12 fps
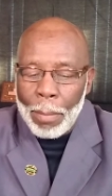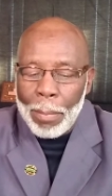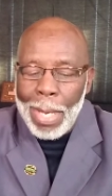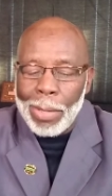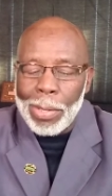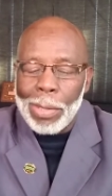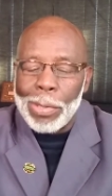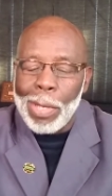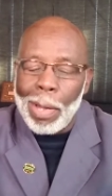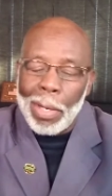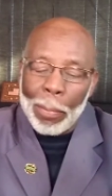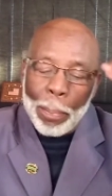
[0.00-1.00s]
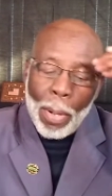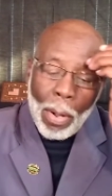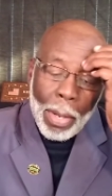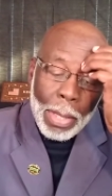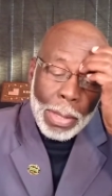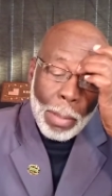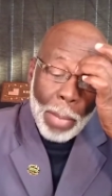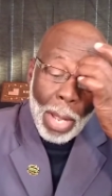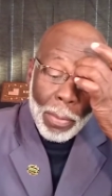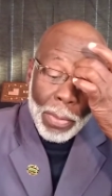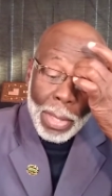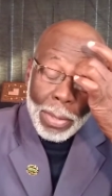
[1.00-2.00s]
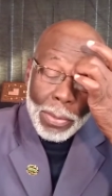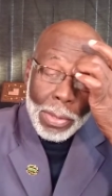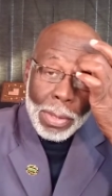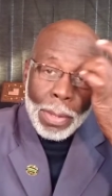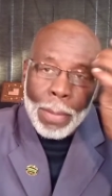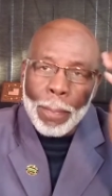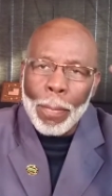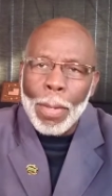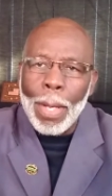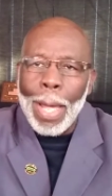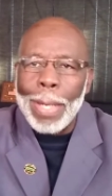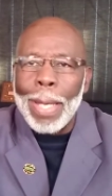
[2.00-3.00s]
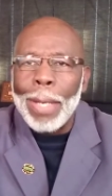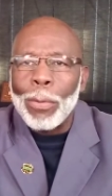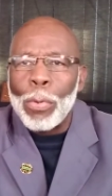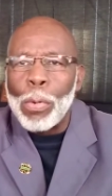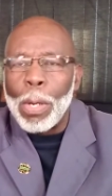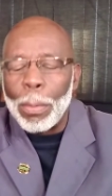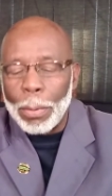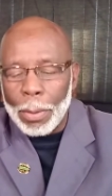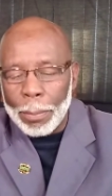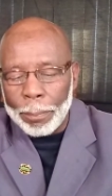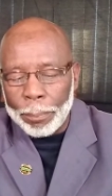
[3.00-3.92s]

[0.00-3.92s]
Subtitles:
makes a solid point about this, and I quote,